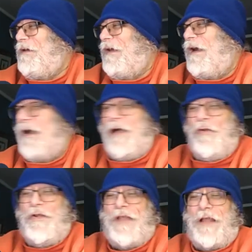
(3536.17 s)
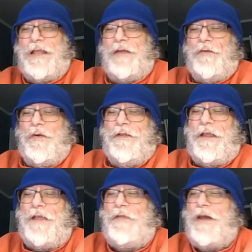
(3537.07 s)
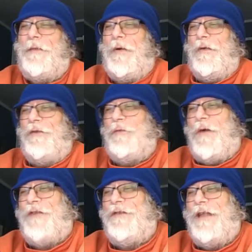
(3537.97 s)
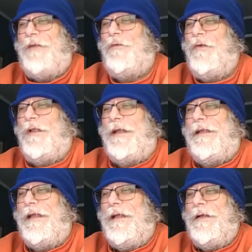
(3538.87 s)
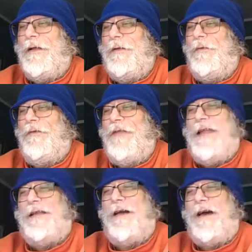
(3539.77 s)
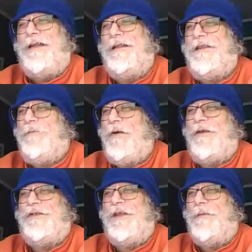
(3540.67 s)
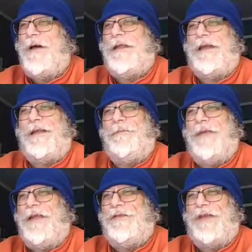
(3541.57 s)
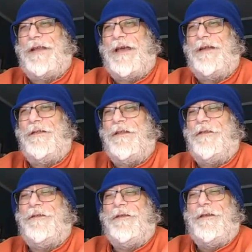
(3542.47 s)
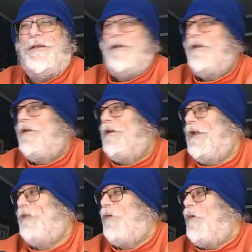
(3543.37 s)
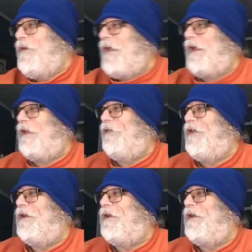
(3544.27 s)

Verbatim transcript: I, I only think you know the only thing I thought about when I was watching, I was going like, well, thank God, at least Paul Giamatti got a paycheck out of this. That's the only thing I can think